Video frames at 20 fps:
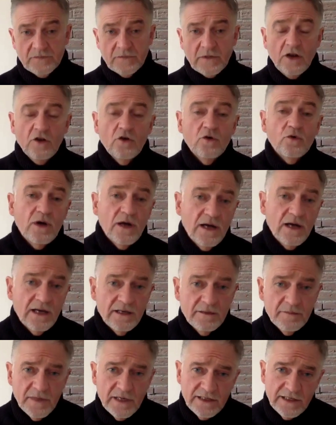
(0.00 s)
Hello, hi,
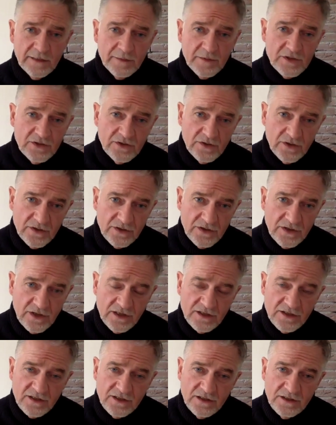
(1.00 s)
my name is John
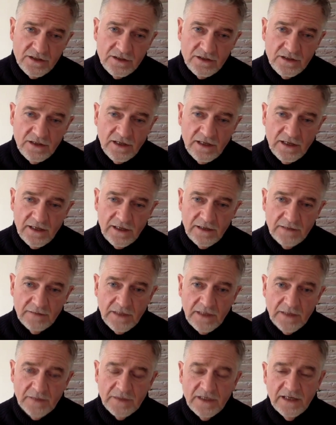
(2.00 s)
Johnston.
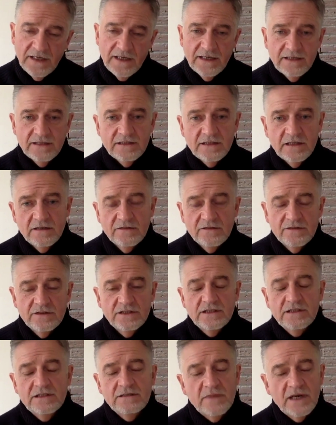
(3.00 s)
I'm the head of
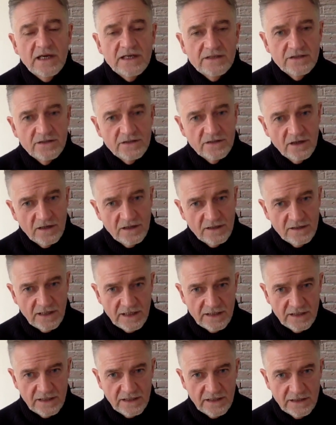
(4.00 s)
the Master's Artist
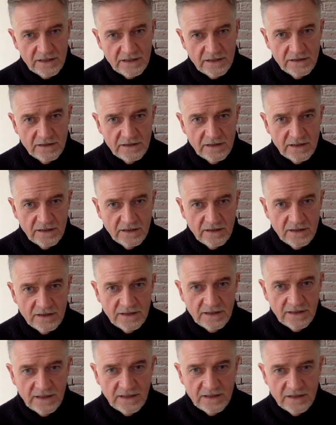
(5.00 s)
Educator at
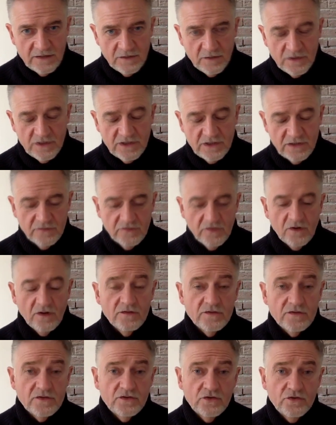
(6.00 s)
ArtEZ, which
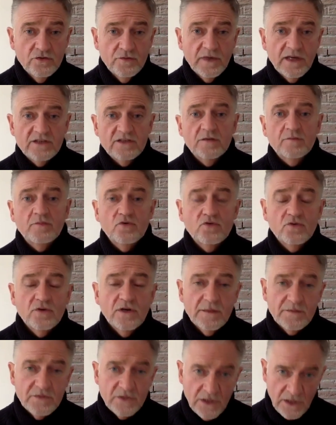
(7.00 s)
involves two master
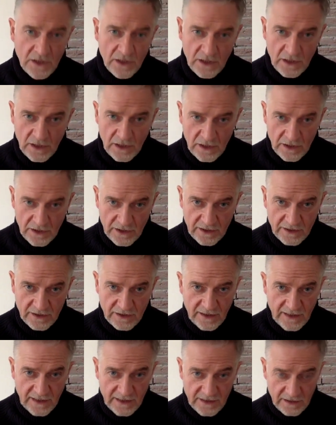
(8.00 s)
programs: the
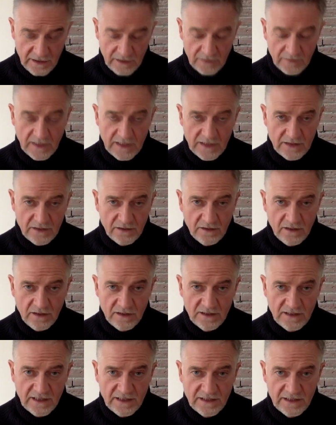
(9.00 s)
International Master Artist
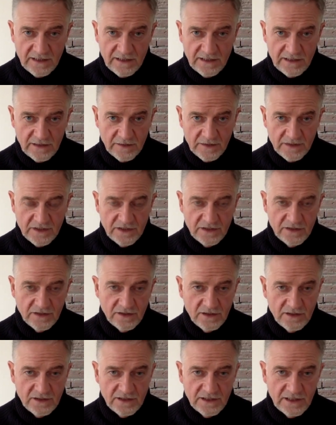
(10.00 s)
Educator, which is
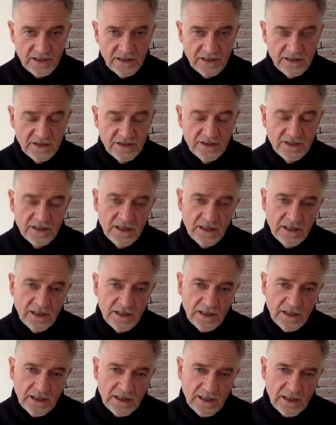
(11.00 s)
taught in English,
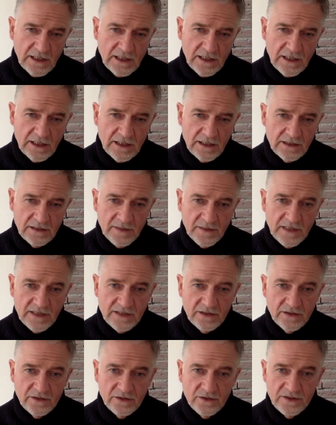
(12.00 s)
and the Master
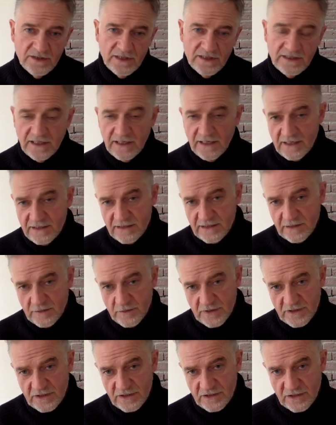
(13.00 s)
Politicising,
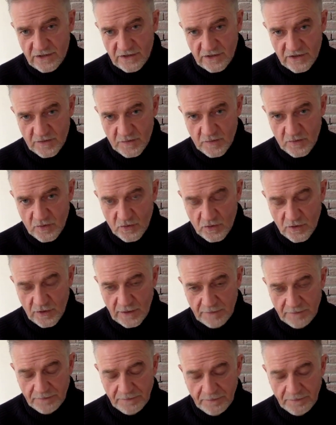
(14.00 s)
which is a Dutch program.